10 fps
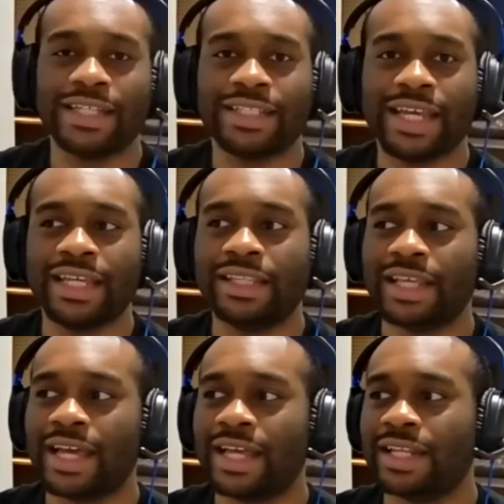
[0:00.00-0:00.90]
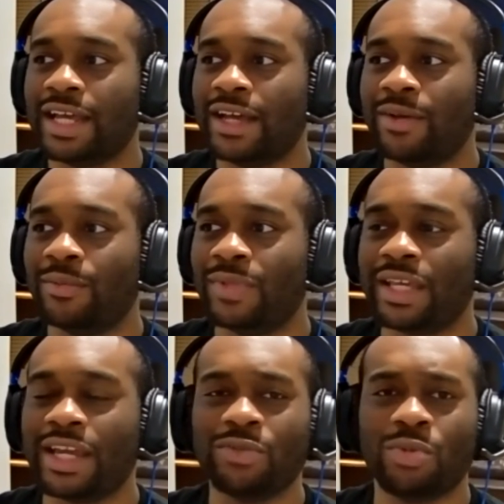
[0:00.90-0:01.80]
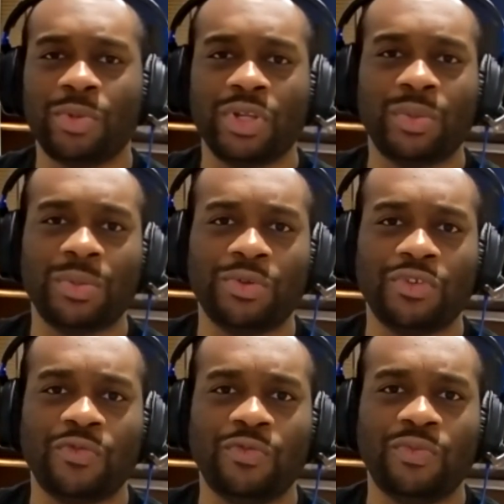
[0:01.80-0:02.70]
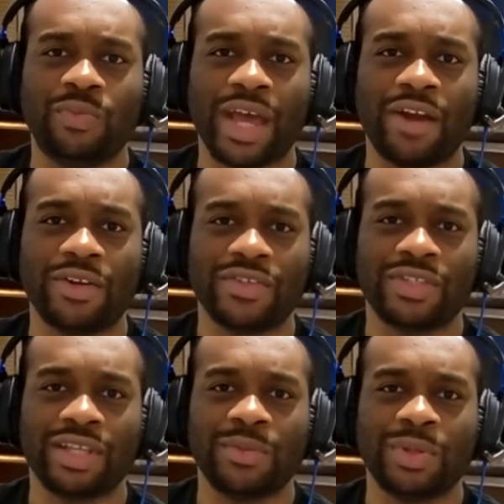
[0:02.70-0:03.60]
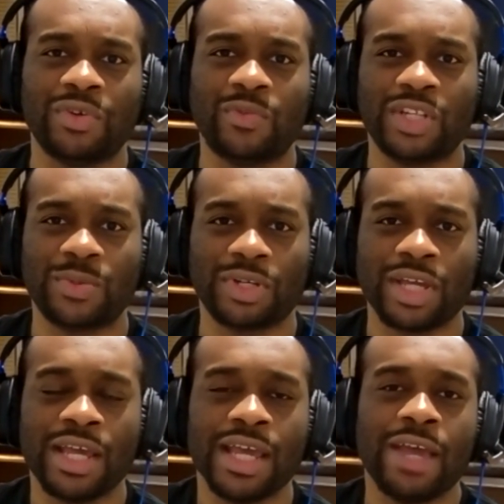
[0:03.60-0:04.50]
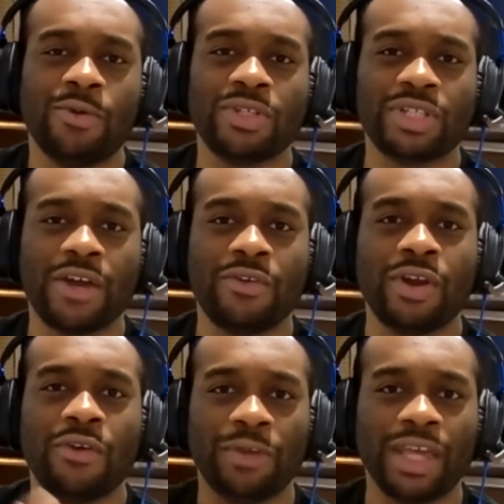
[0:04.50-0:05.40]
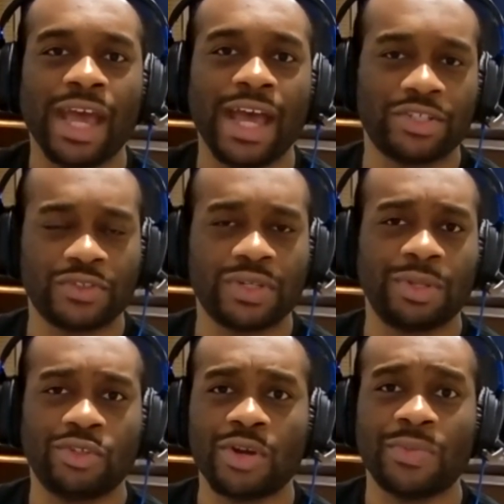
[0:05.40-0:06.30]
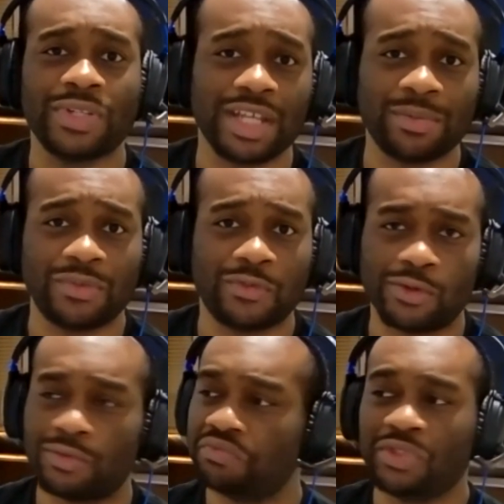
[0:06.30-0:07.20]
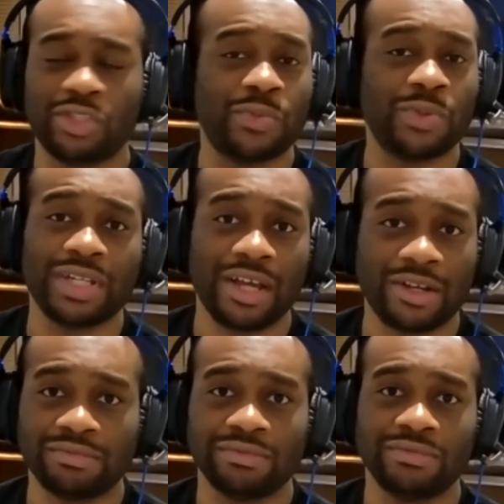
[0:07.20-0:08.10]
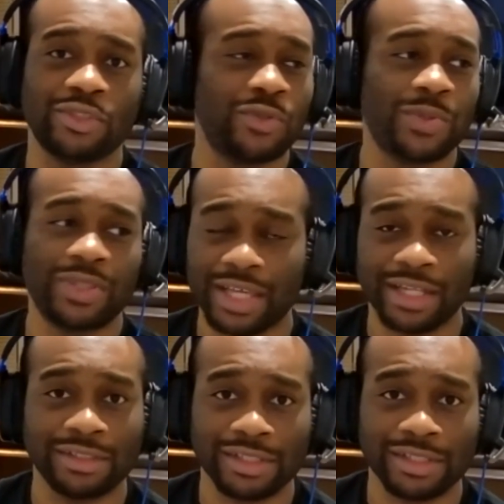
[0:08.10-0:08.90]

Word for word: saying that um, he cares more about the people of Paris than people of Pittsburgh. It was a, a rehash of something Trump had said before. Stupid now, stupid then.